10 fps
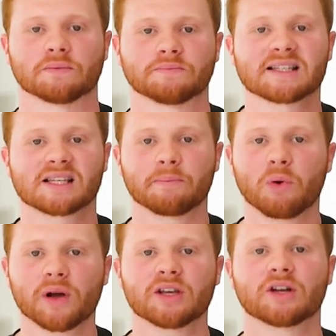At some
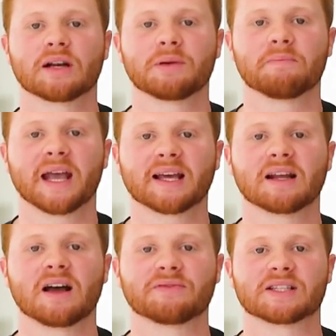point, you're going to be making
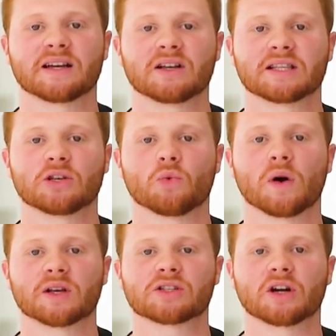enough sales that you
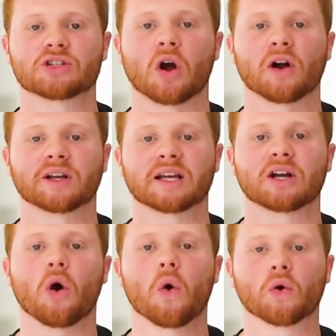want to start
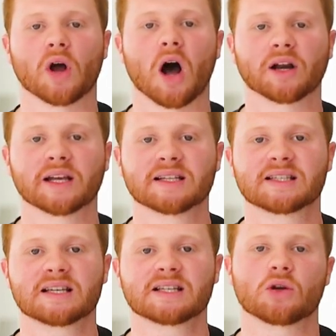targeting cold
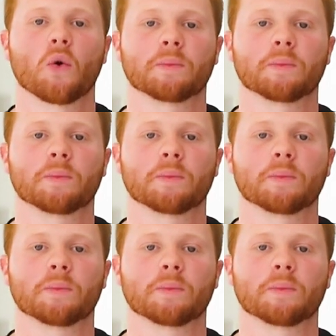audiences